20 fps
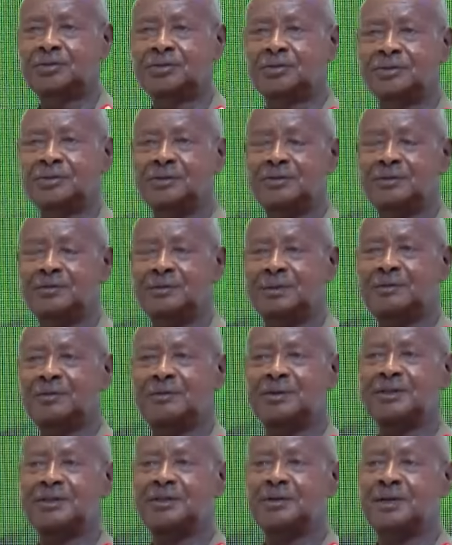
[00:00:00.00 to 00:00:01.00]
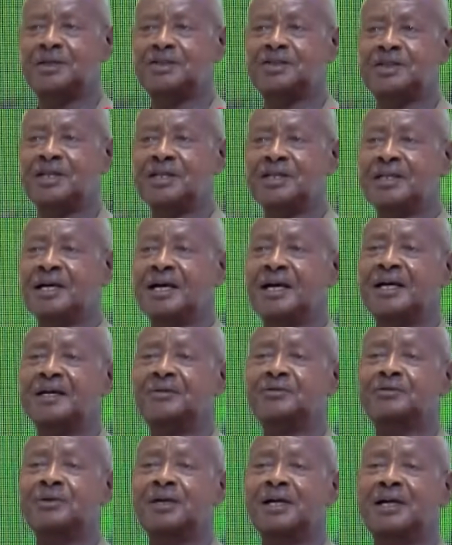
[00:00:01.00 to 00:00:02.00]
You remember when they were saying I
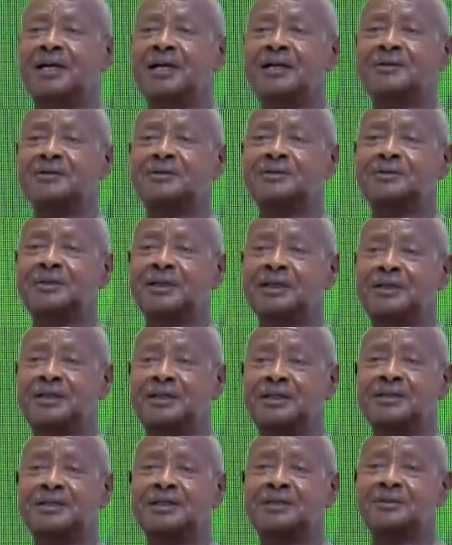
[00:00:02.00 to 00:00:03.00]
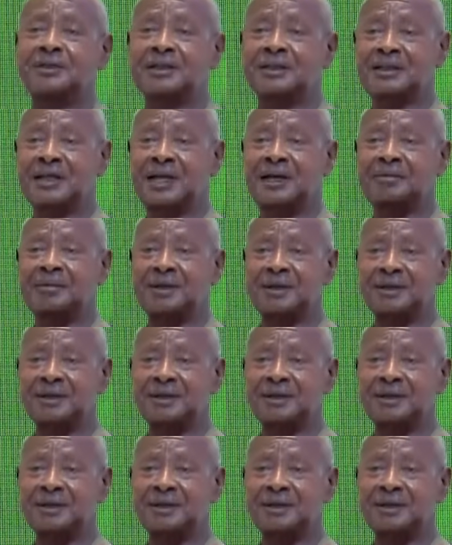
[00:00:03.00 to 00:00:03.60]
had created a secret army?